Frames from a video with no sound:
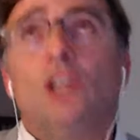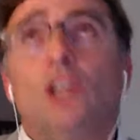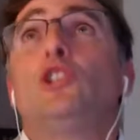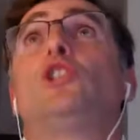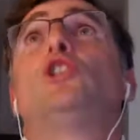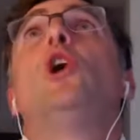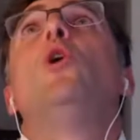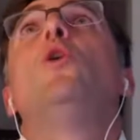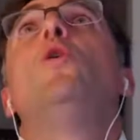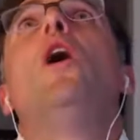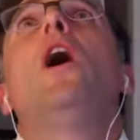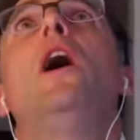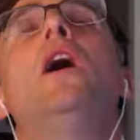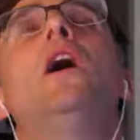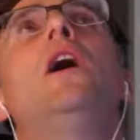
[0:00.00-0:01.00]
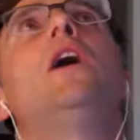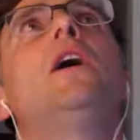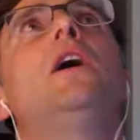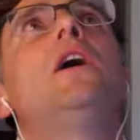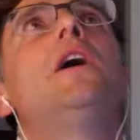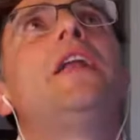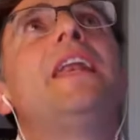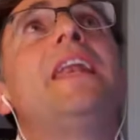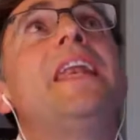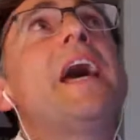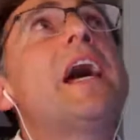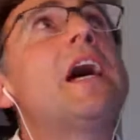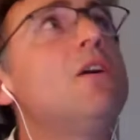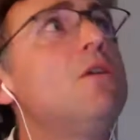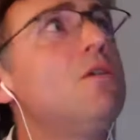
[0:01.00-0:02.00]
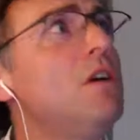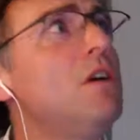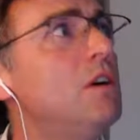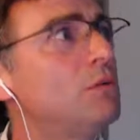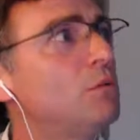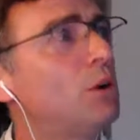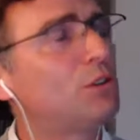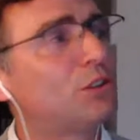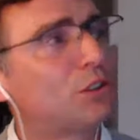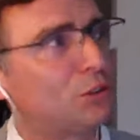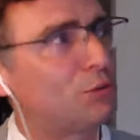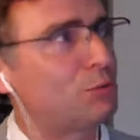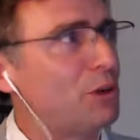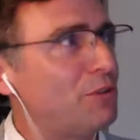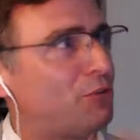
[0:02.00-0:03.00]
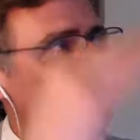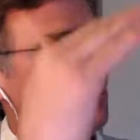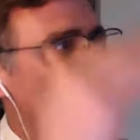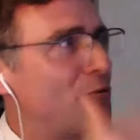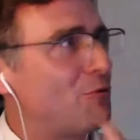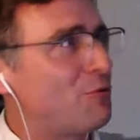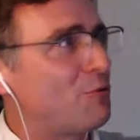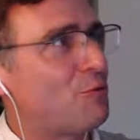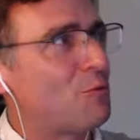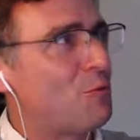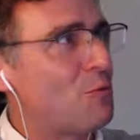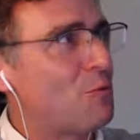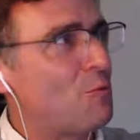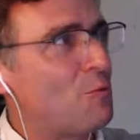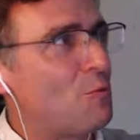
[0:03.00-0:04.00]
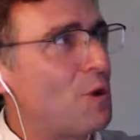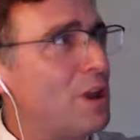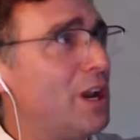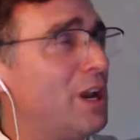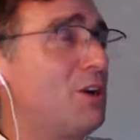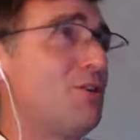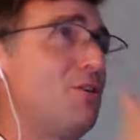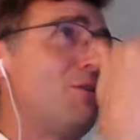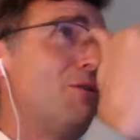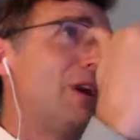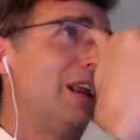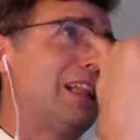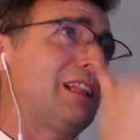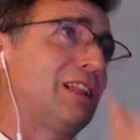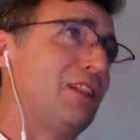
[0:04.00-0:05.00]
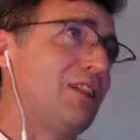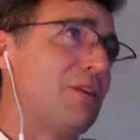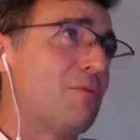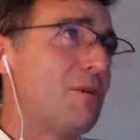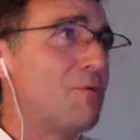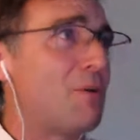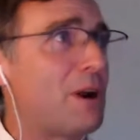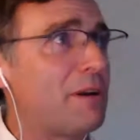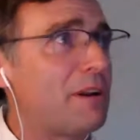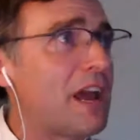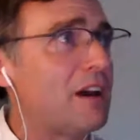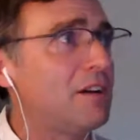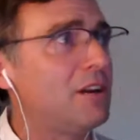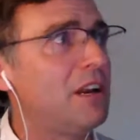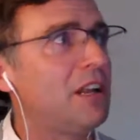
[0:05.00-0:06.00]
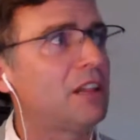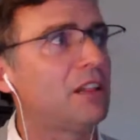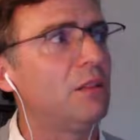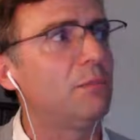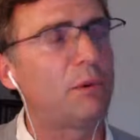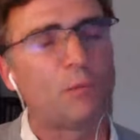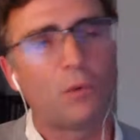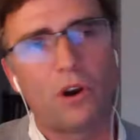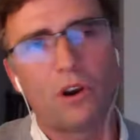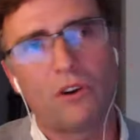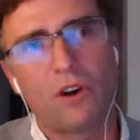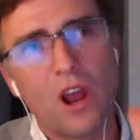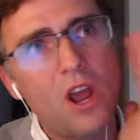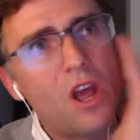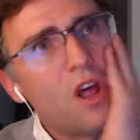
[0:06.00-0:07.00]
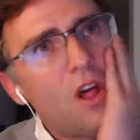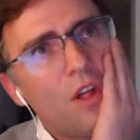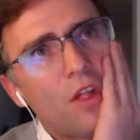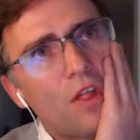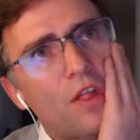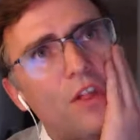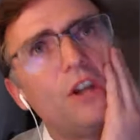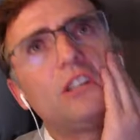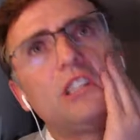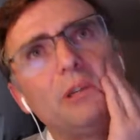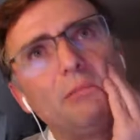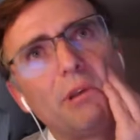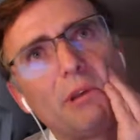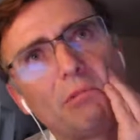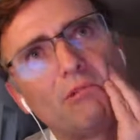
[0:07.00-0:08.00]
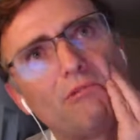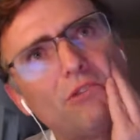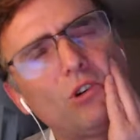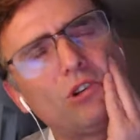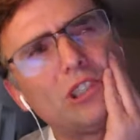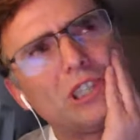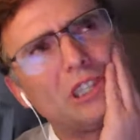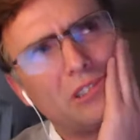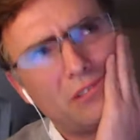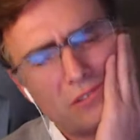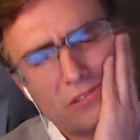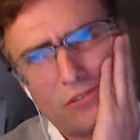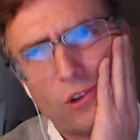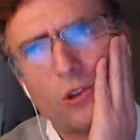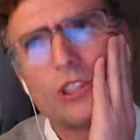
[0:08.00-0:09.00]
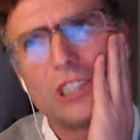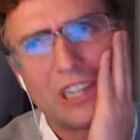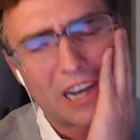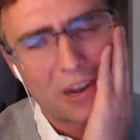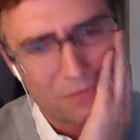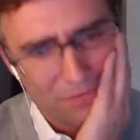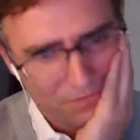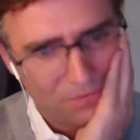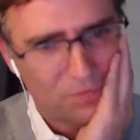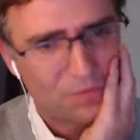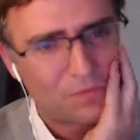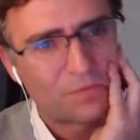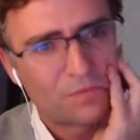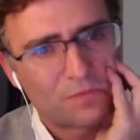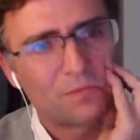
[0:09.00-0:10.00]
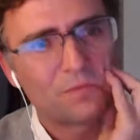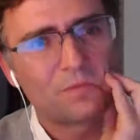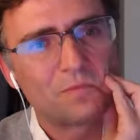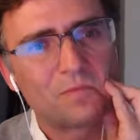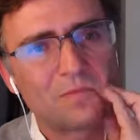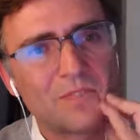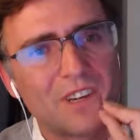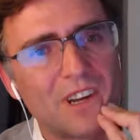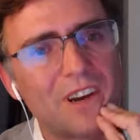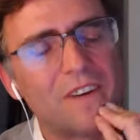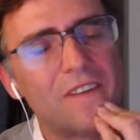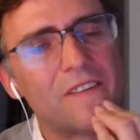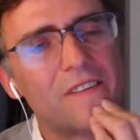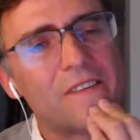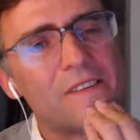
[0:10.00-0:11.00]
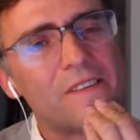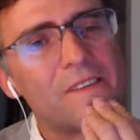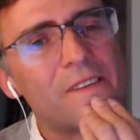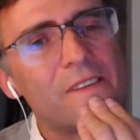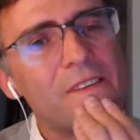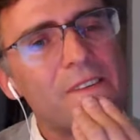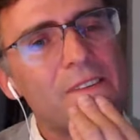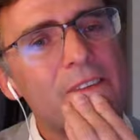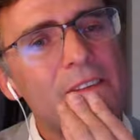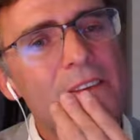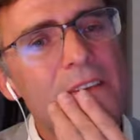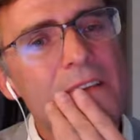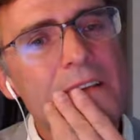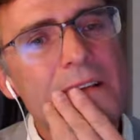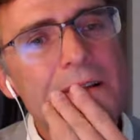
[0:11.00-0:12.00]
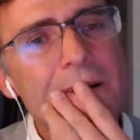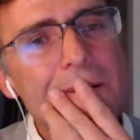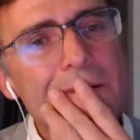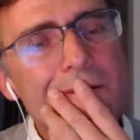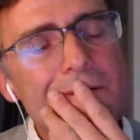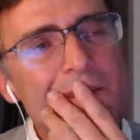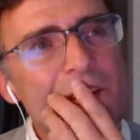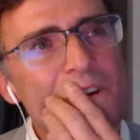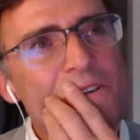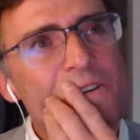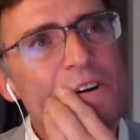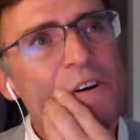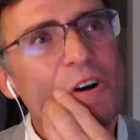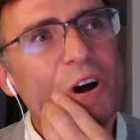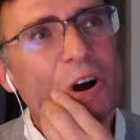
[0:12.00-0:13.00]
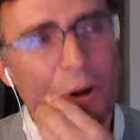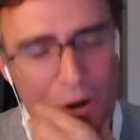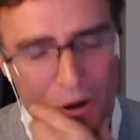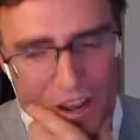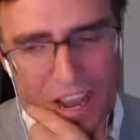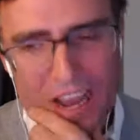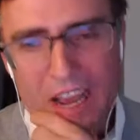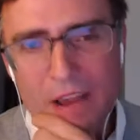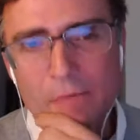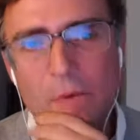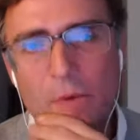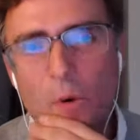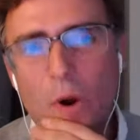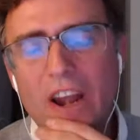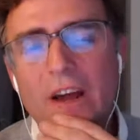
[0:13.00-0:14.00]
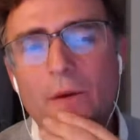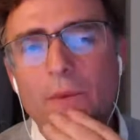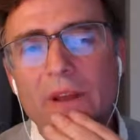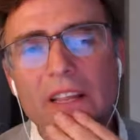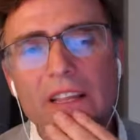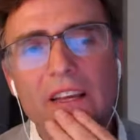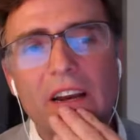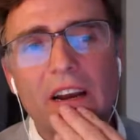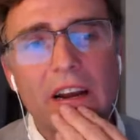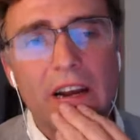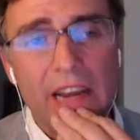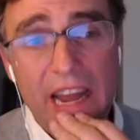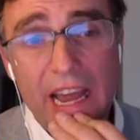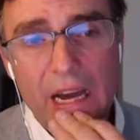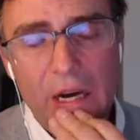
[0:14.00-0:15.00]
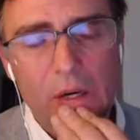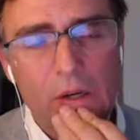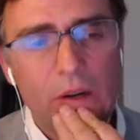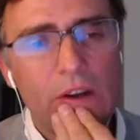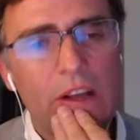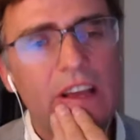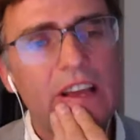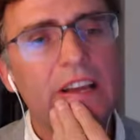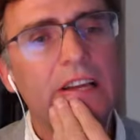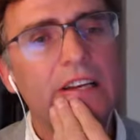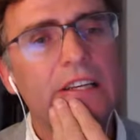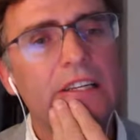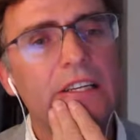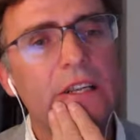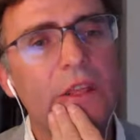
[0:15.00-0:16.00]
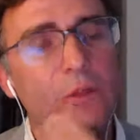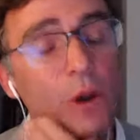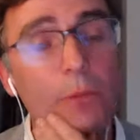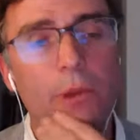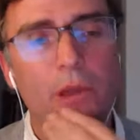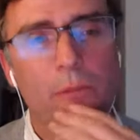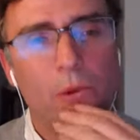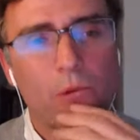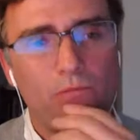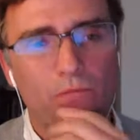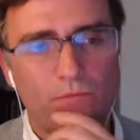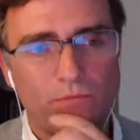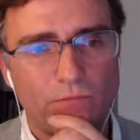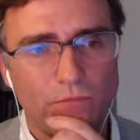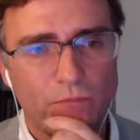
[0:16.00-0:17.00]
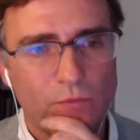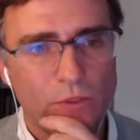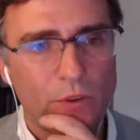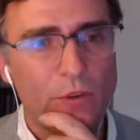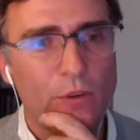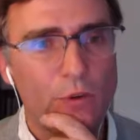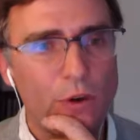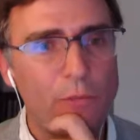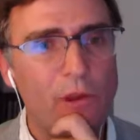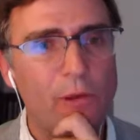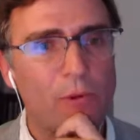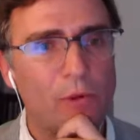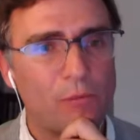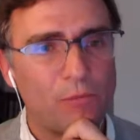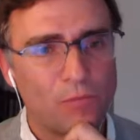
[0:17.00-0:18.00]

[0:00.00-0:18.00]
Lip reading: So now, well, it's because we grew a little, then we went down a little, but we're 13 people, 14. 14, okay. And for the Venture Builder part, that is Wayra Builder? Okay, but Wayra Builder now is 3 people. 3 people.